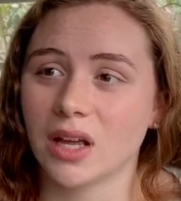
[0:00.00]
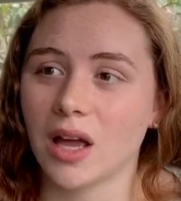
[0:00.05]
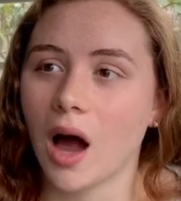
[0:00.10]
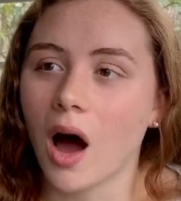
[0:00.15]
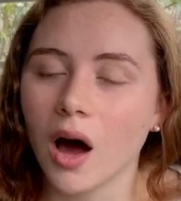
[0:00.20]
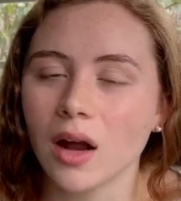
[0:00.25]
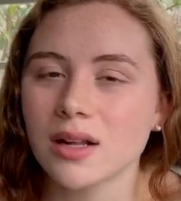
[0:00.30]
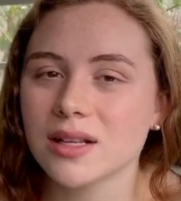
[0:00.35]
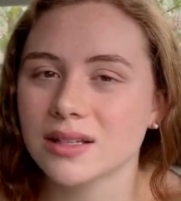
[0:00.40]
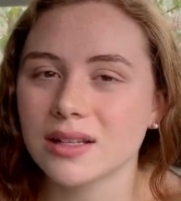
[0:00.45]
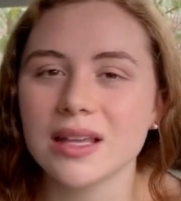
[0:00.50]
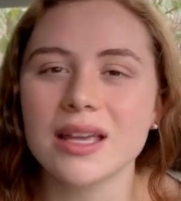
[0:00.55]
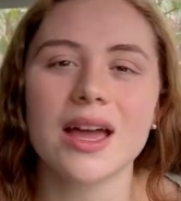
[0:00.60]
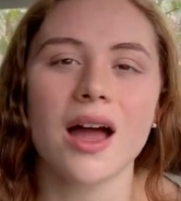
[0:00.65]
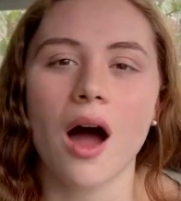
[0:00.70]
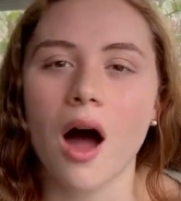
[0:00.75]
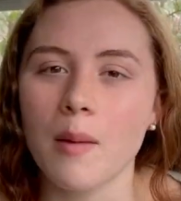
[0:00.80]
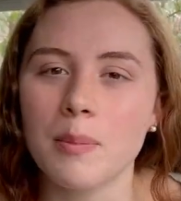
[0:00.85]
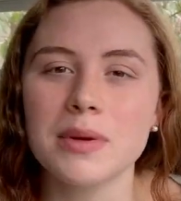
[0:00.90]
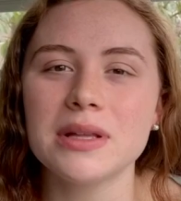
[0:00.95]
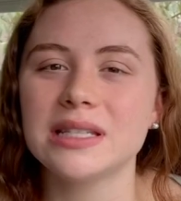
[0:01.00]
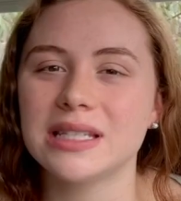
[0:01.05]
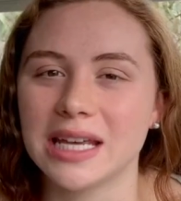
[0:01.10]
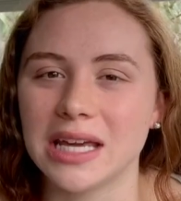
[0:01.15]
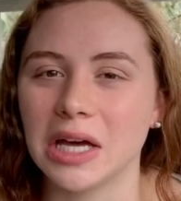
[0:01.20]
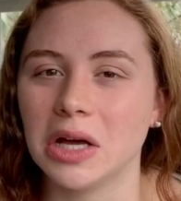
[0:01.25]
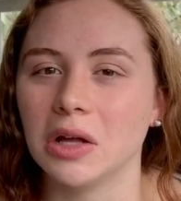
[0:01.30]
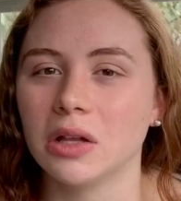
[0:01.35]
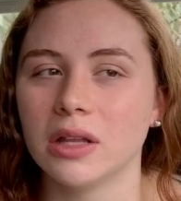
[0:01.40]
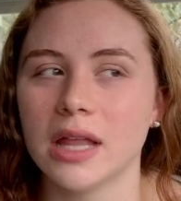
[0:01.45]
honestly, up
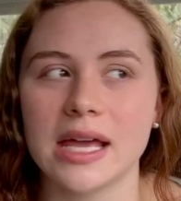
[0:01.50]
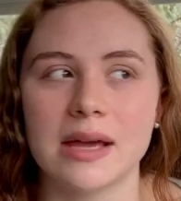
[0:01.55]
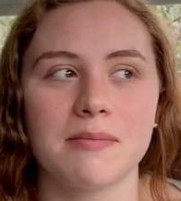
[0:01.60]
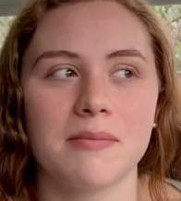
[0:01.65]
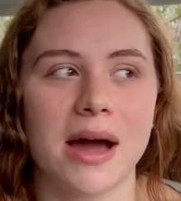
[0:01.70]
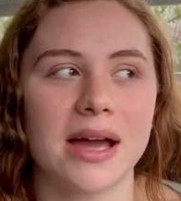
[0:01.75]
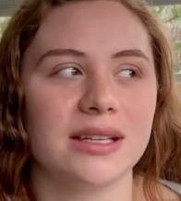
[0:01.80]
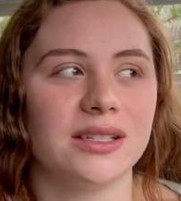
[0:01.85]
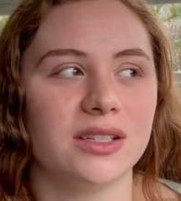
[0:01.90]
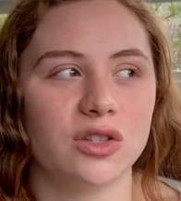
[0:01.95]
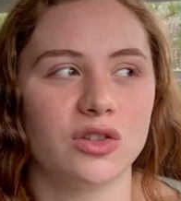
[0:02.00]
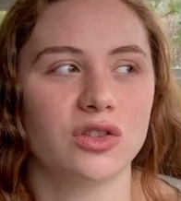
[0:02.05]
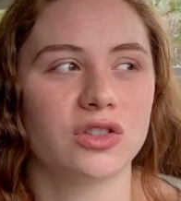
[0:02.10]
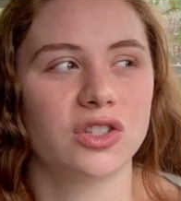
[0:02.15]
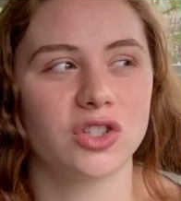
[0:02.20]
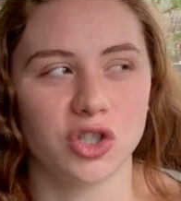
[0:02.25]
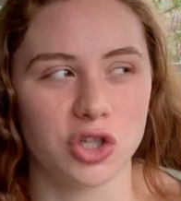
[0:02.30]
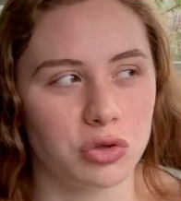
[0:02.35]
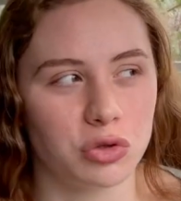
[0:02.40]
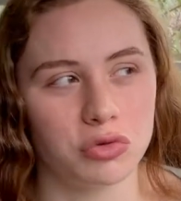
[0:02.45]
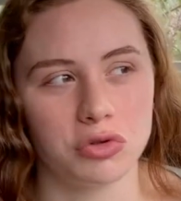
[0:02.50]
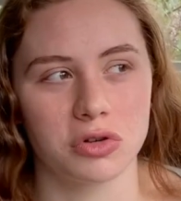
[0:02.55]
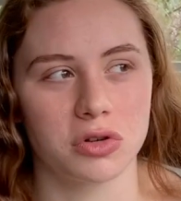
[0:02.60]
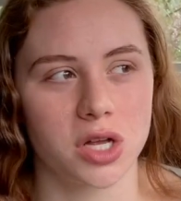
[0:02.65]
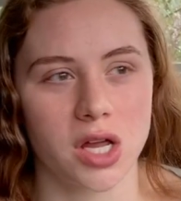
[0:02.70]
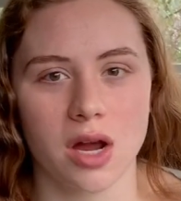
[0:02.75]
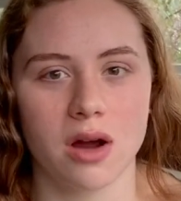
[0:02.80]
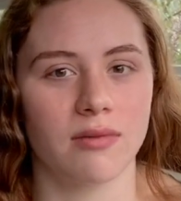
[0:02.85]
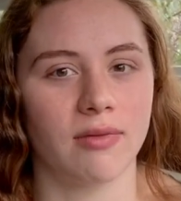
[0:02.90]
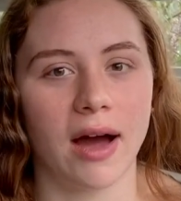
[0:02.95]
until like my junior
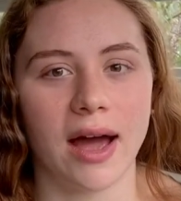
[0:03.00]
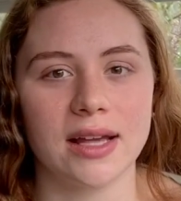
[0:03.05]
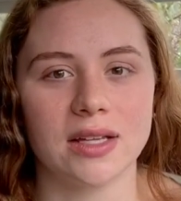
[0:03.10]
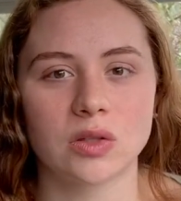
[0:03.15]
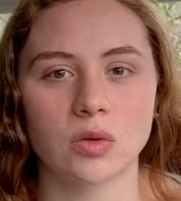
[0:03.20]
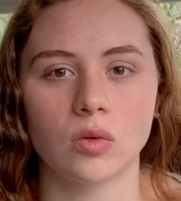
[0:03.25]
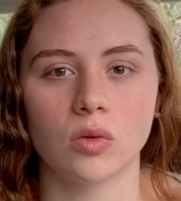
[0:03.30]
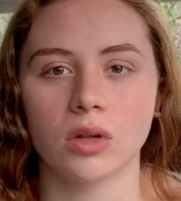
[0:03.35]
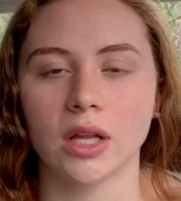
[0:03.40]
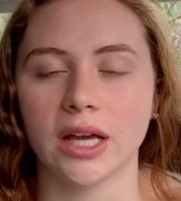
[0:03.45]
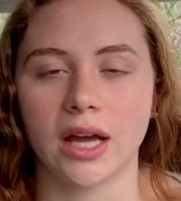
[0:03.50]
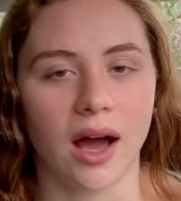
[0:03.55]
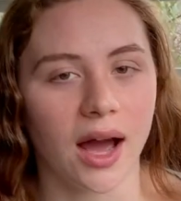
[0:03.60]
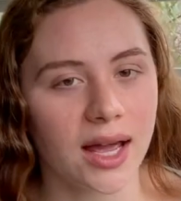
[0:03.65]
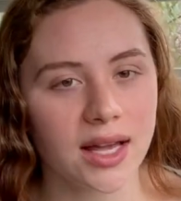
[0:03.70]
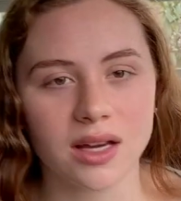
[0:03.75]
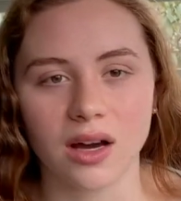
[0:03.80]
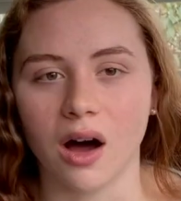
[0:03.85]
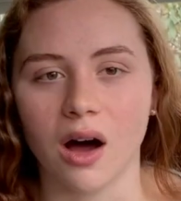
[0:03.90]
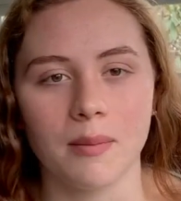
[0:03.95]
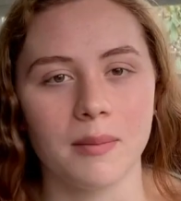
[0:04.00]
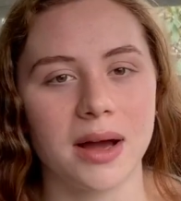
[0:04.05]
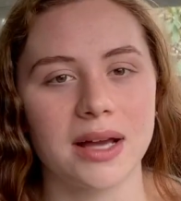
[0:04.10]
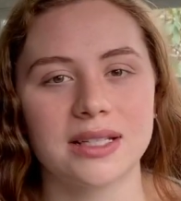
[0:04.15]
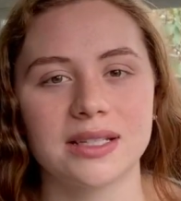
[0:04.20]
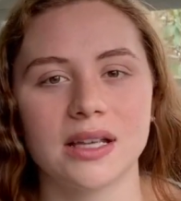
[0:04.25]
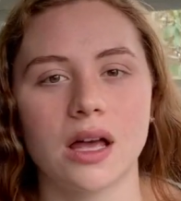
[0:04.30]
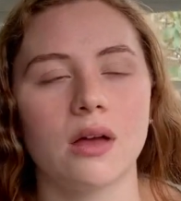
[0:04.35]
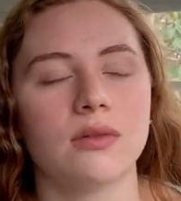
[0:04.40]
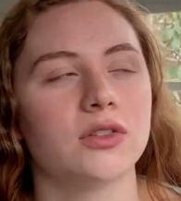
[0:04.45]
year of high school, like I cut
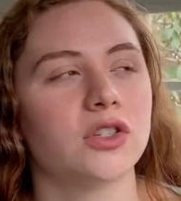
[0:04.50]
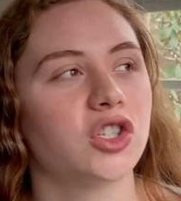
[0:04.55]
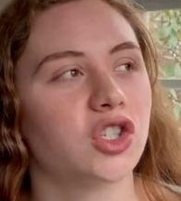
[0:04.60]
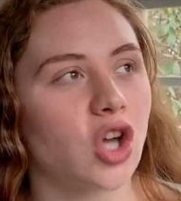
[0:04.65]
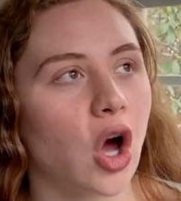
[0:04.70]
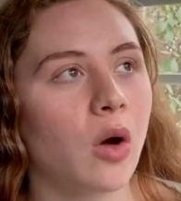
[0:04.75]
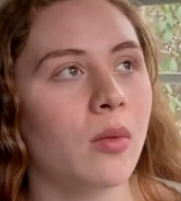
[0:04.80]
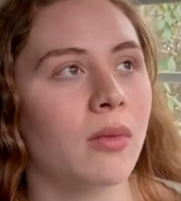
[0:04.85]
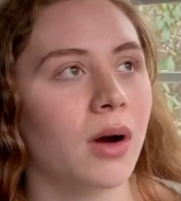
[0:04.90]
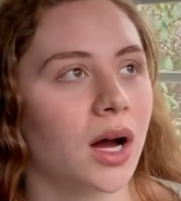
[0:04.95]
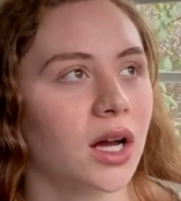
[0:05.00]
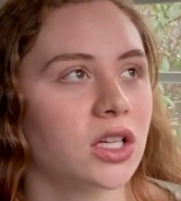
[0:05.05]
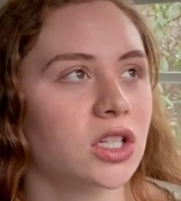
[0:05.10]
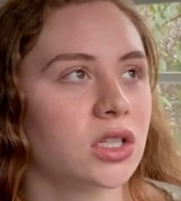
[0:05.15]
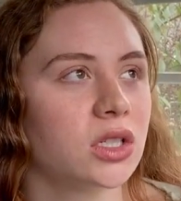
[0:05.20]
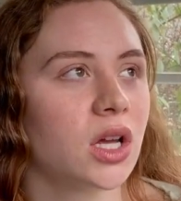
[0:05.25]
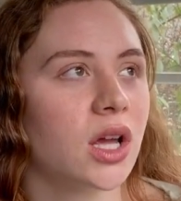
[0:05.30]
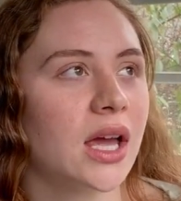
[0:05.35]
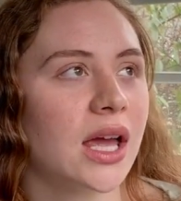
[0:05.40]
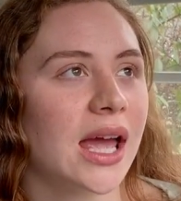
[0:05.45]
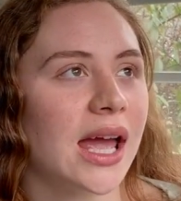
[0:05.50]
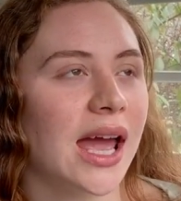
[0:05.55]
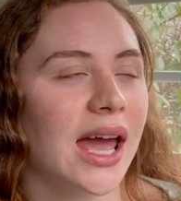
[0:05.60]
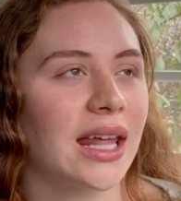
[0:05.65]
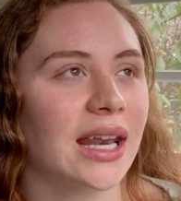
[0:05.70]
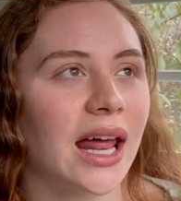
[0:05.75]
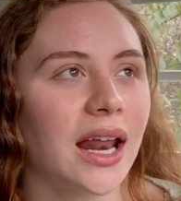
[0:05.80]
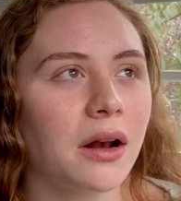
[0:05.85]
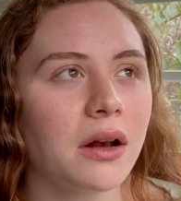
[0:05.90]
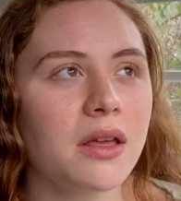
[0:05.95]
myself so much,
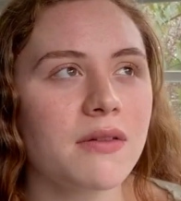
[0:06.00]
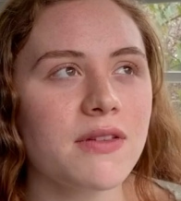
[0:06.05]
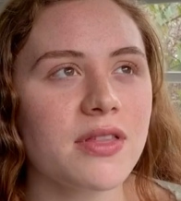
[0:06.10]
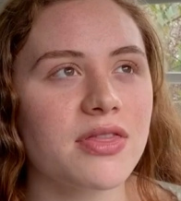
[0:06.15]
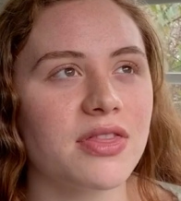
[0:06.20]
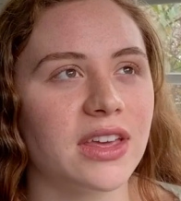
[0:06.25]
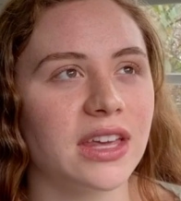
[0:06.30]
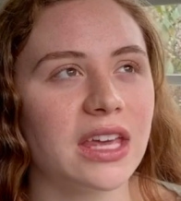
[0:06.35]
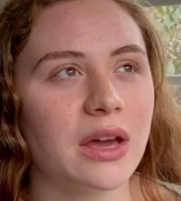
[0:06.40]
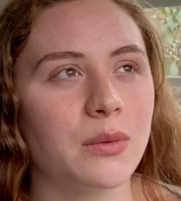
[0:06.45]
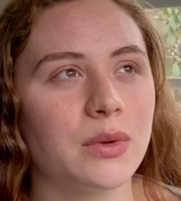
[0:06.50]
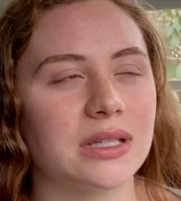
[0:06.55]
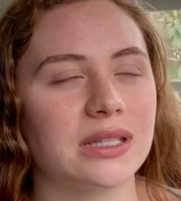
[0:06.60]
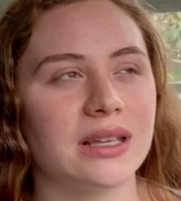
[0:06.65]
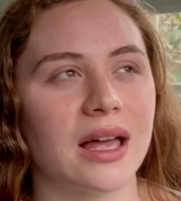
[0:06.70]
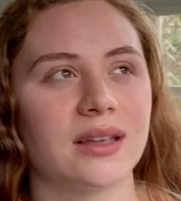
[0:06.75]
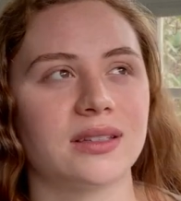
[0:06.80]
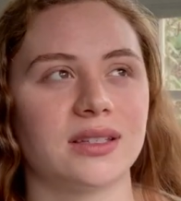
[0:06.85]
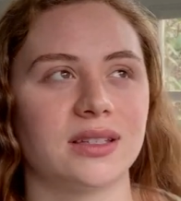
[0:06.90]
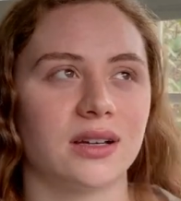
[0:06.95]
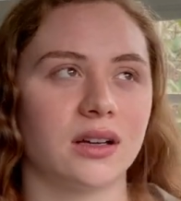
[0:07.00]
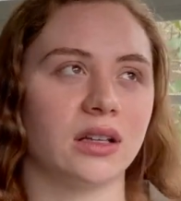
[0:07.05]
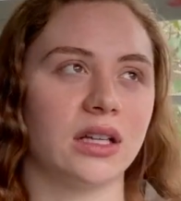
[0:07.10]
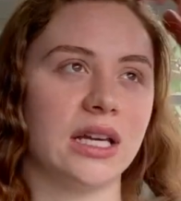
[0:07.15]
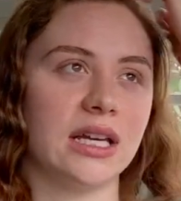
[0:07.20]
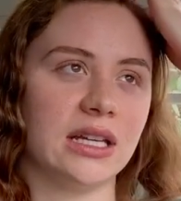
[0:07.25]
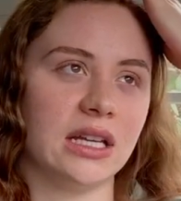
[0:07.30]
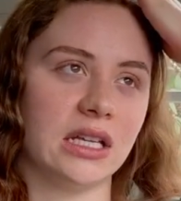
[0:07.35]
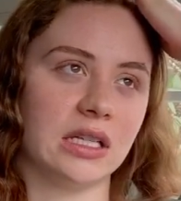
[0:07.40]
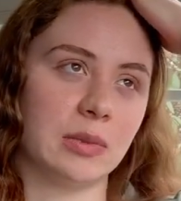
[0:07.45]
and I don't even think it was necessarily
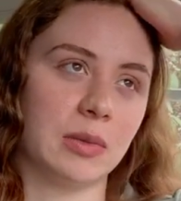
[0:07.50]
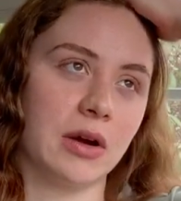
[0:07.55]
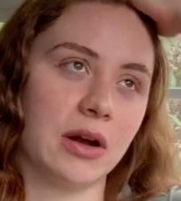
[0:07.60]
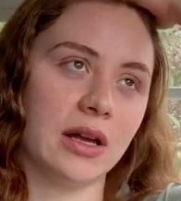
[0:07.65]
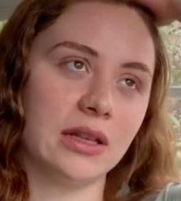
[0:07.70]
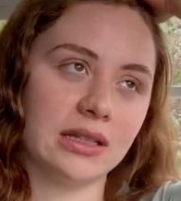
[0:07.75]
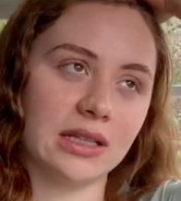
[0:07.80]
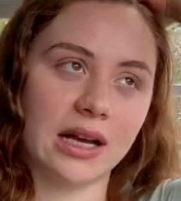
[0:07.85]
inexperience.